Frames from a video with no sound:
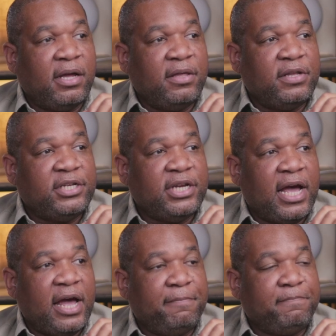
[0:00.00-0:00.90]
in the
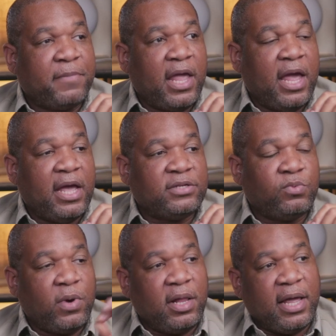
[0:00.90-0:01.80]
chat, as
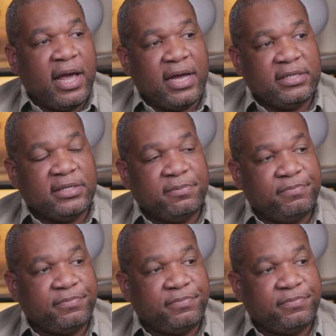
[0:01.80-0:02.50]
well as,